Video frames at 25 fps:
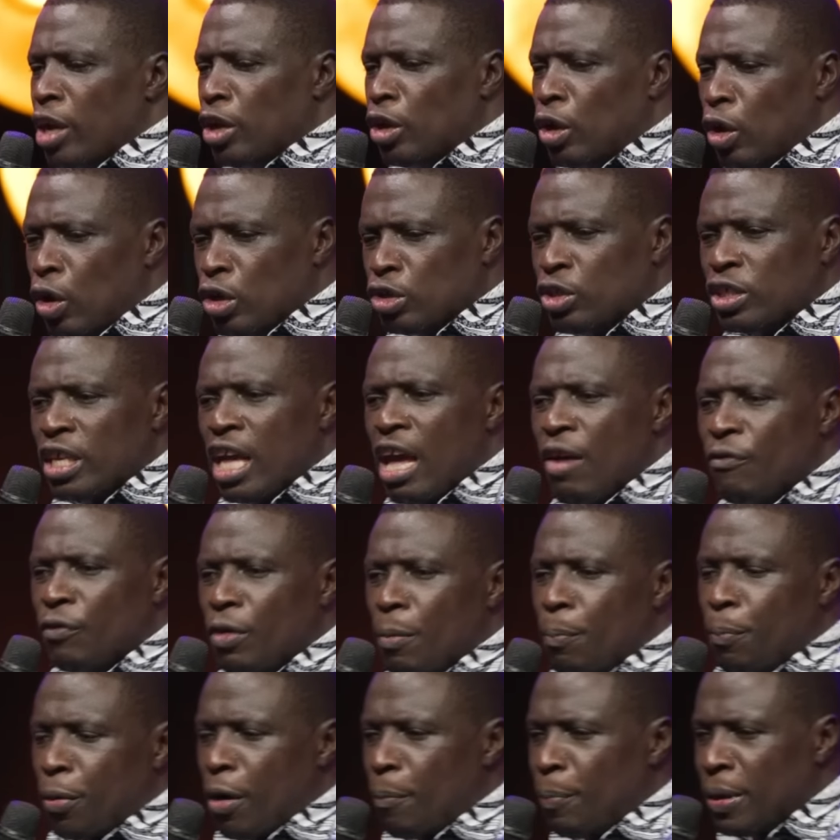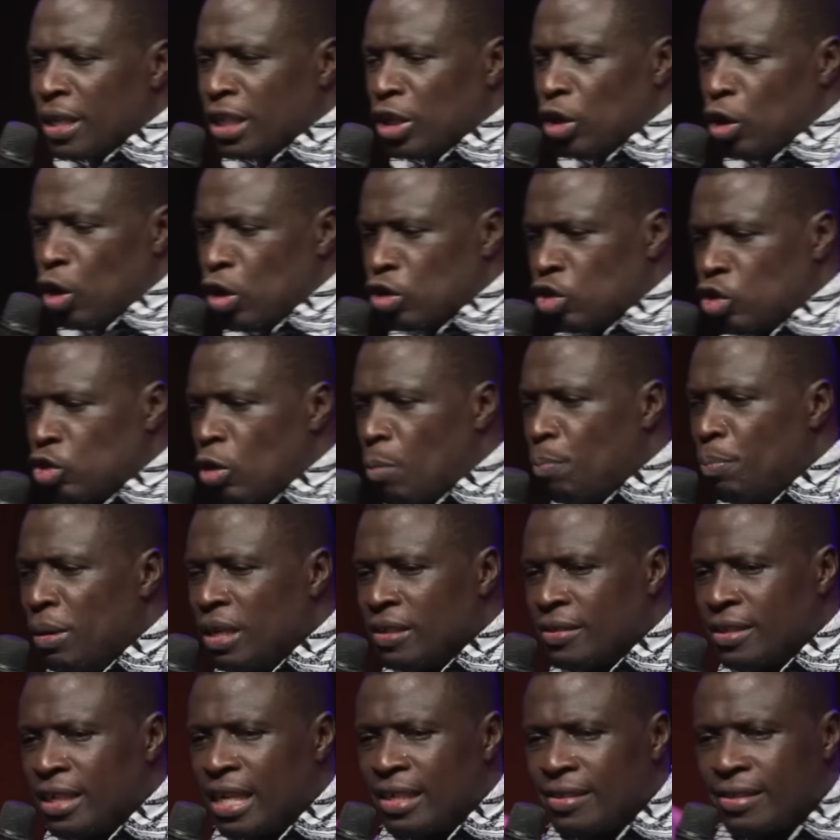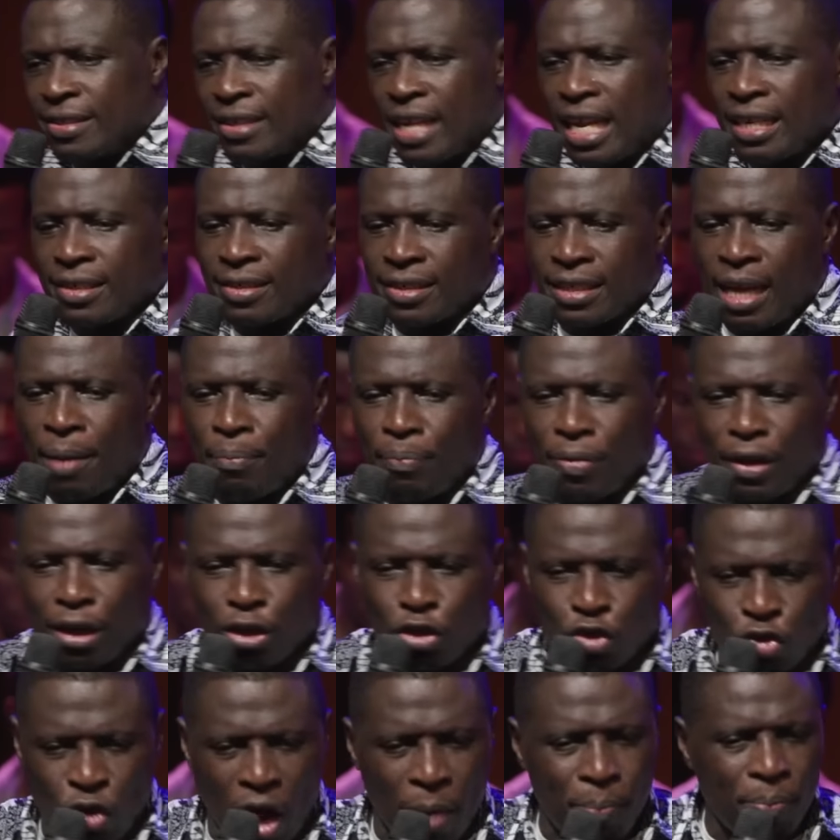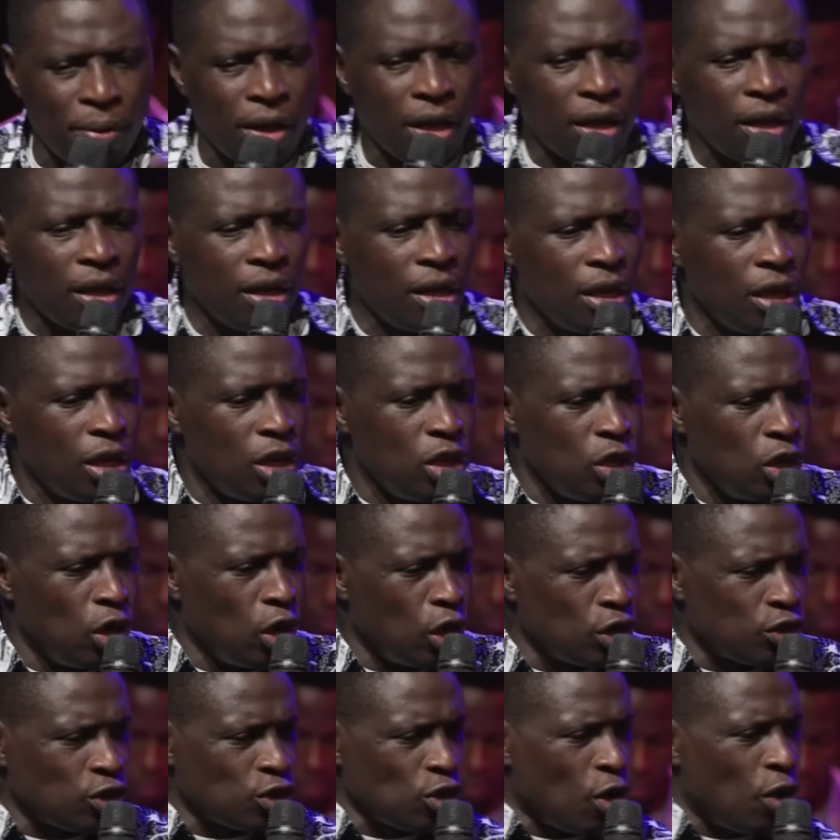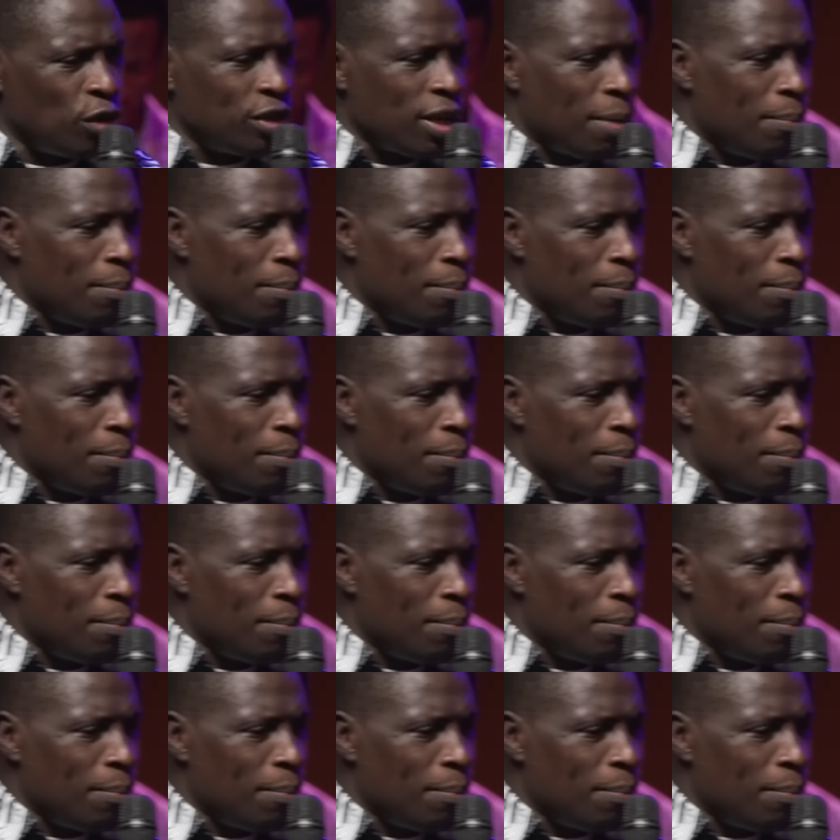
you lost every property, you lost your business and something trapped. You lost all the